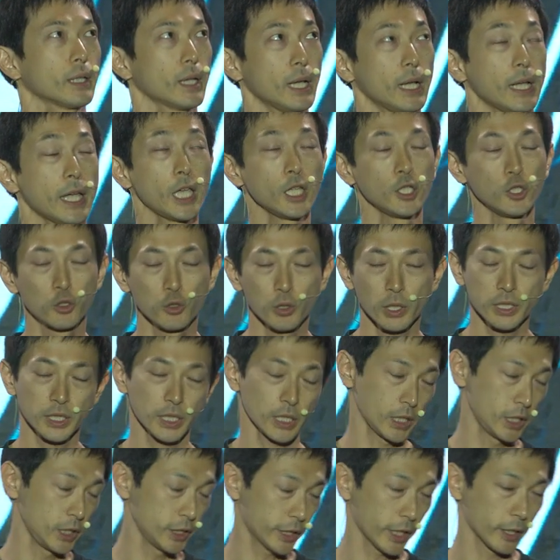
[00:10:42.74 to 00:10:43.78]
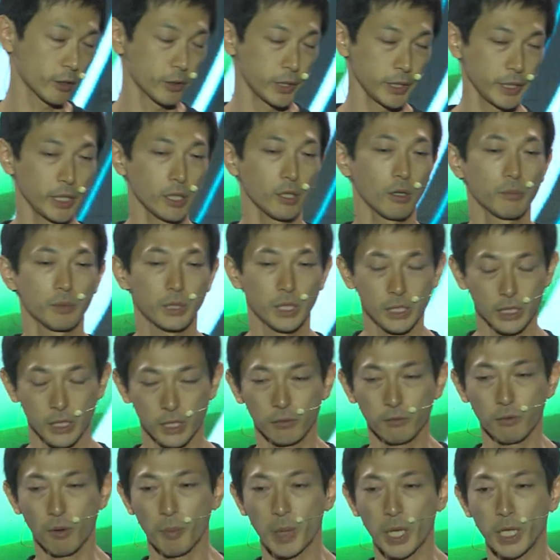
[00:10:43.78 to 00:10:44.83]
ensures the integrity of this
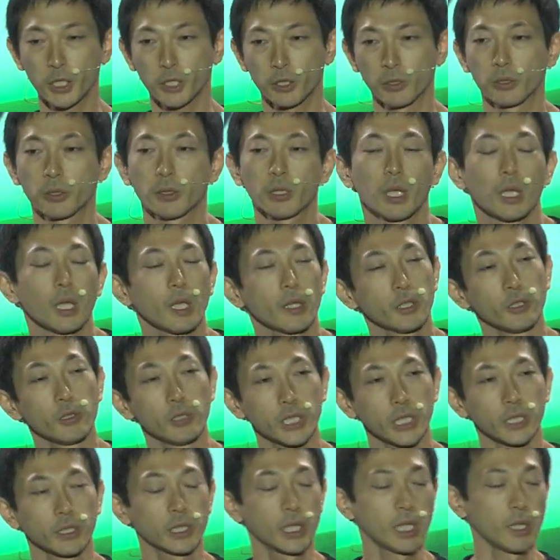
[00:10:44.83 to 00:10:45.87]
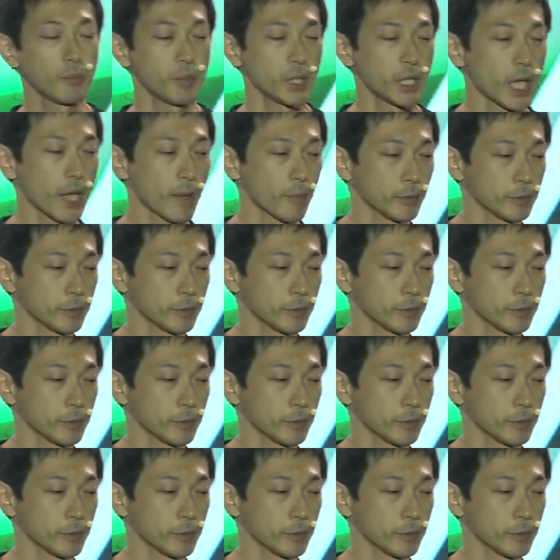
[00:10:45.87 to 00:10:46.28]
information using TPM.